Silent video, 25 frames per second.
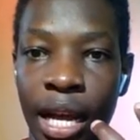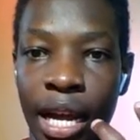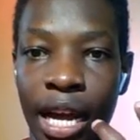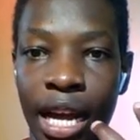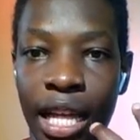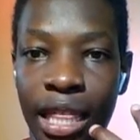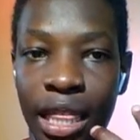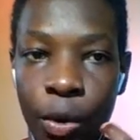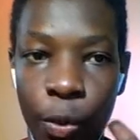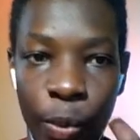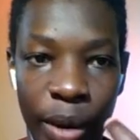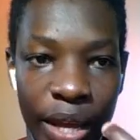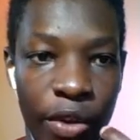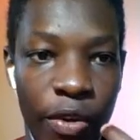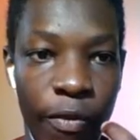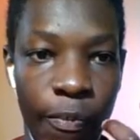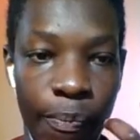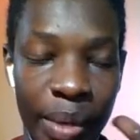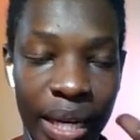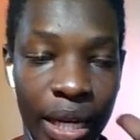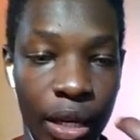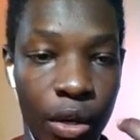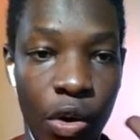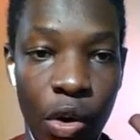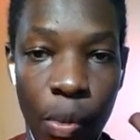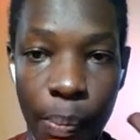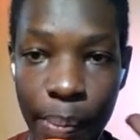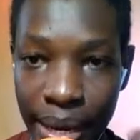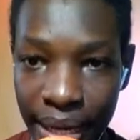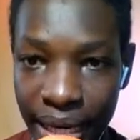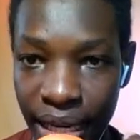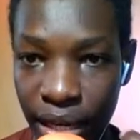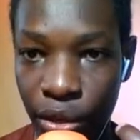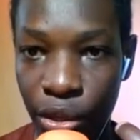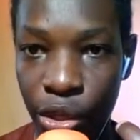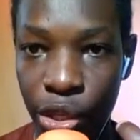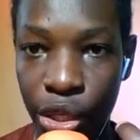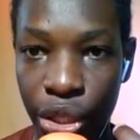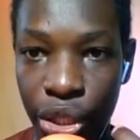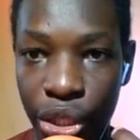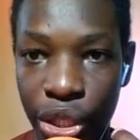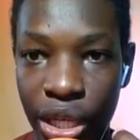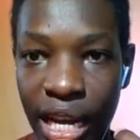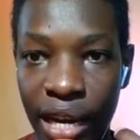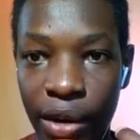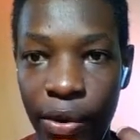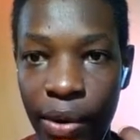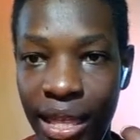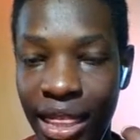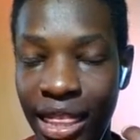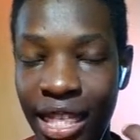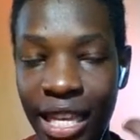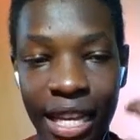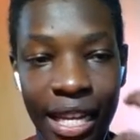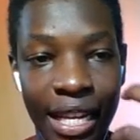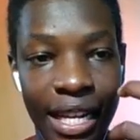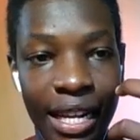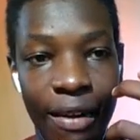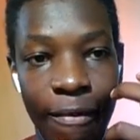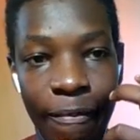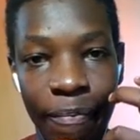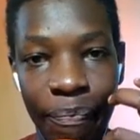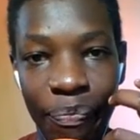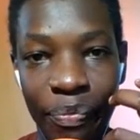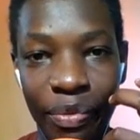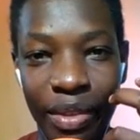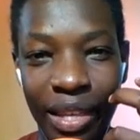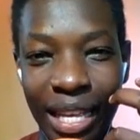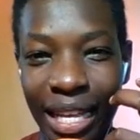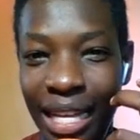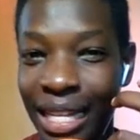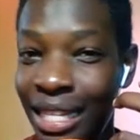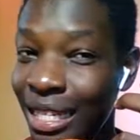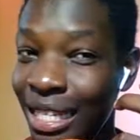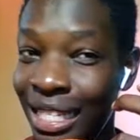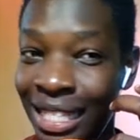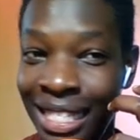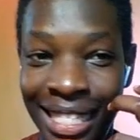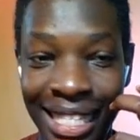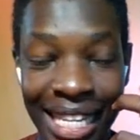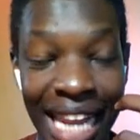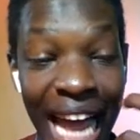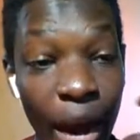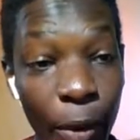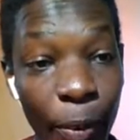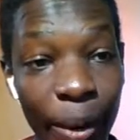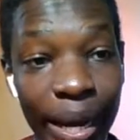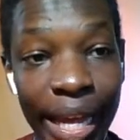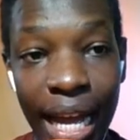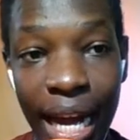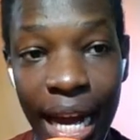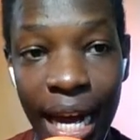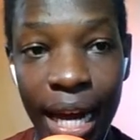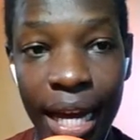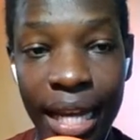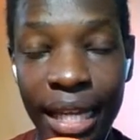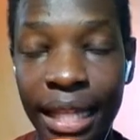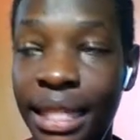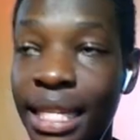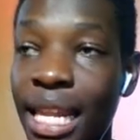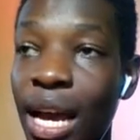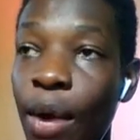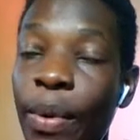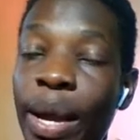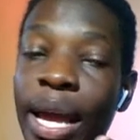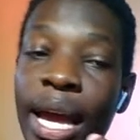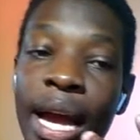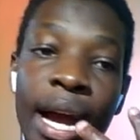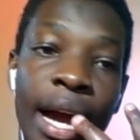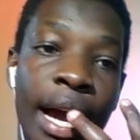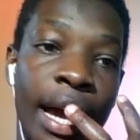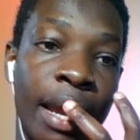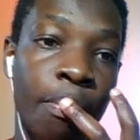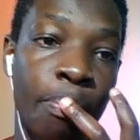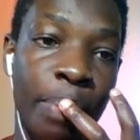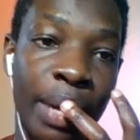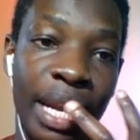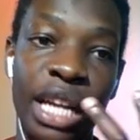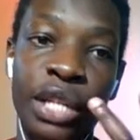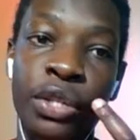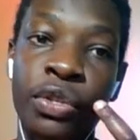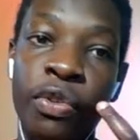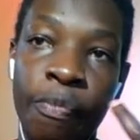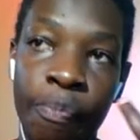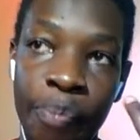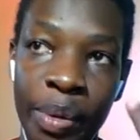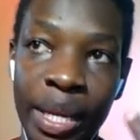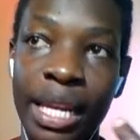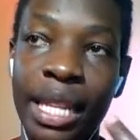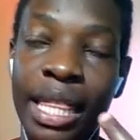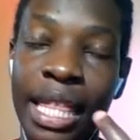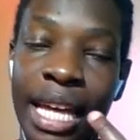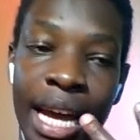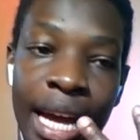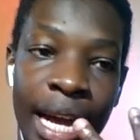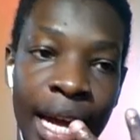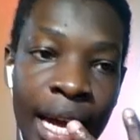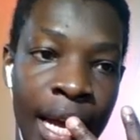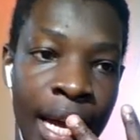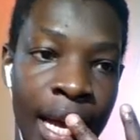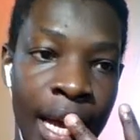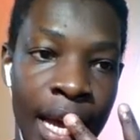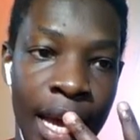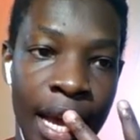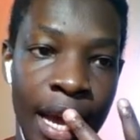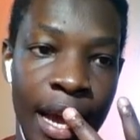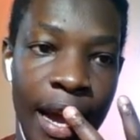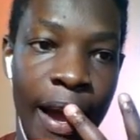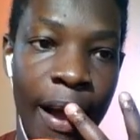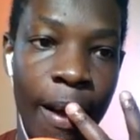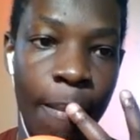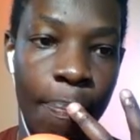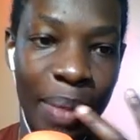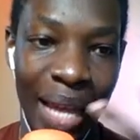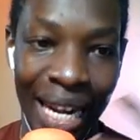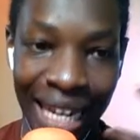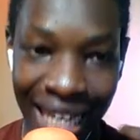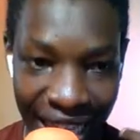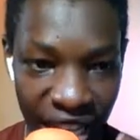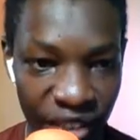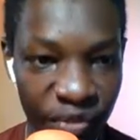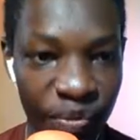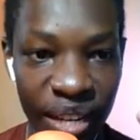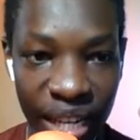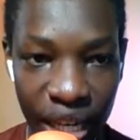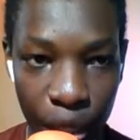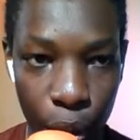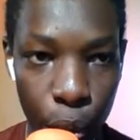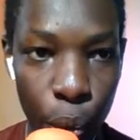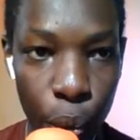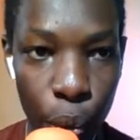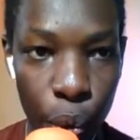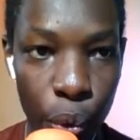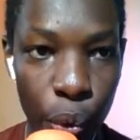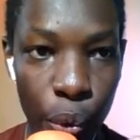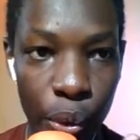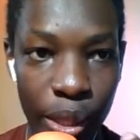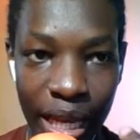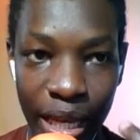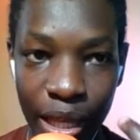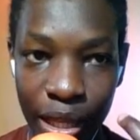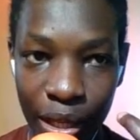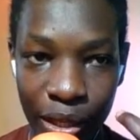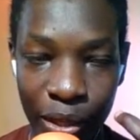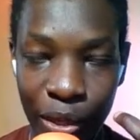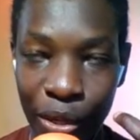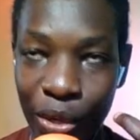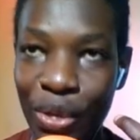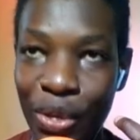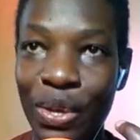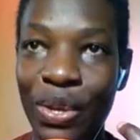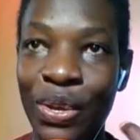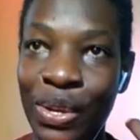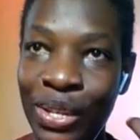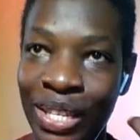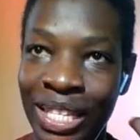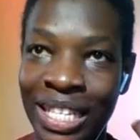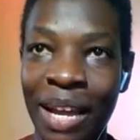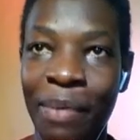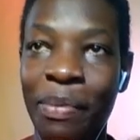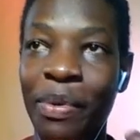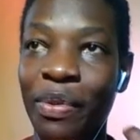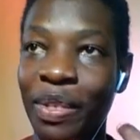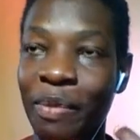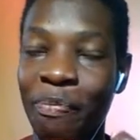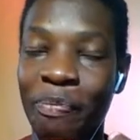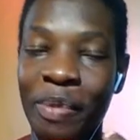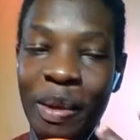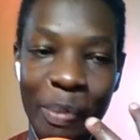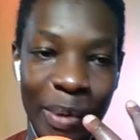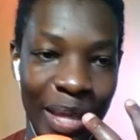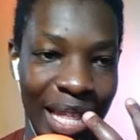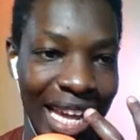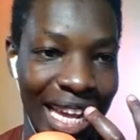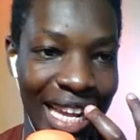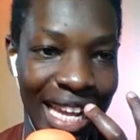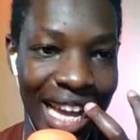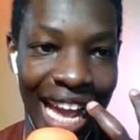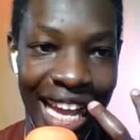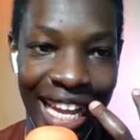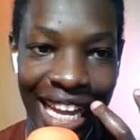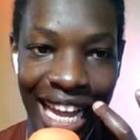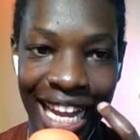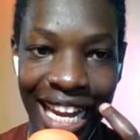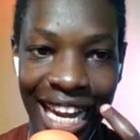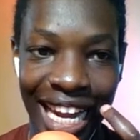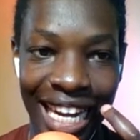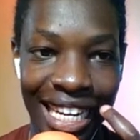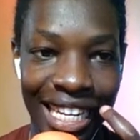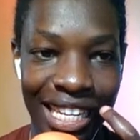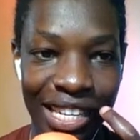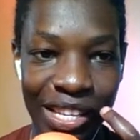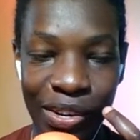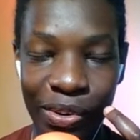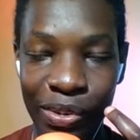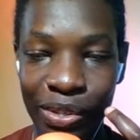the way you've been committed to this channel. I think it's now where you are. It's now where you are. And Bernard, you've been there. And David Lungu, you're some of the people that I can, you know,